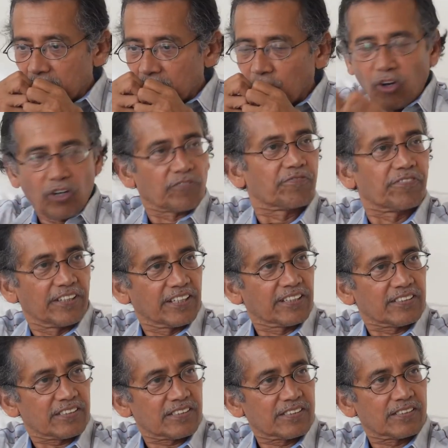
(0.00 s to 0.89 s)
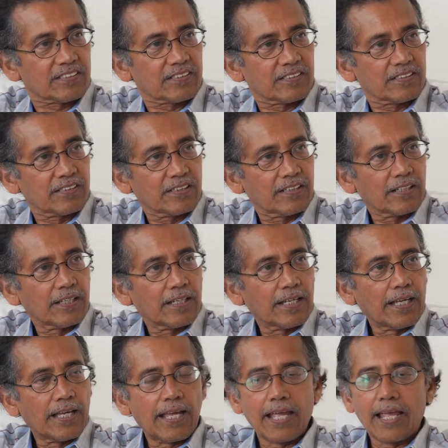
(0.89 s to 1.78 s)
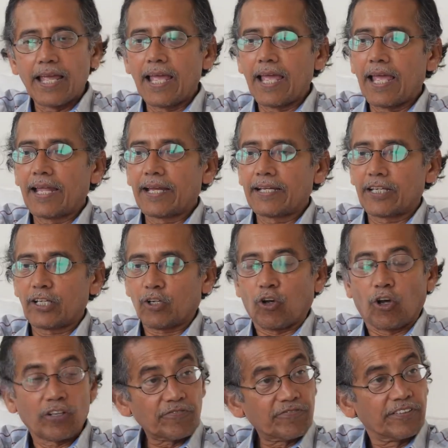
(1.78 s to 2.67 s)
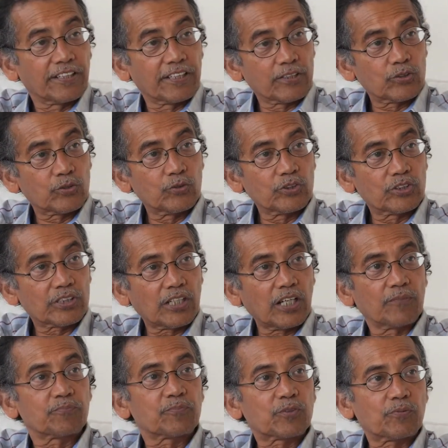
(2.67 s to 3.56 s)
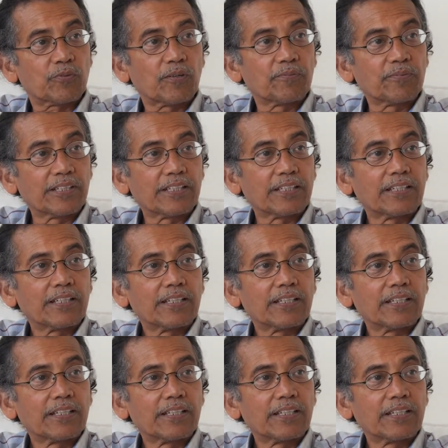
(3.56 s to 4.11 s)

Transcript: confidence, and a confidence which comes from a